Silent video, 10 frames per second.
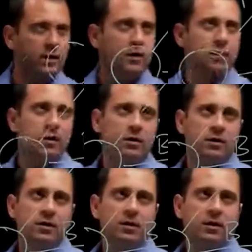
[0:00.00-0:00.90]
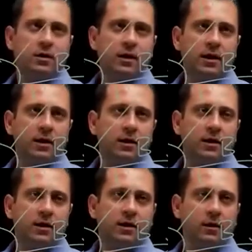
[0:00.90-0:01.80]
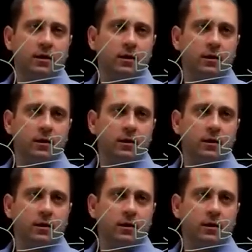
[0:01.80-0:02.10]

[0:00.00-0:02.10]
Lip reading: (no one is talking)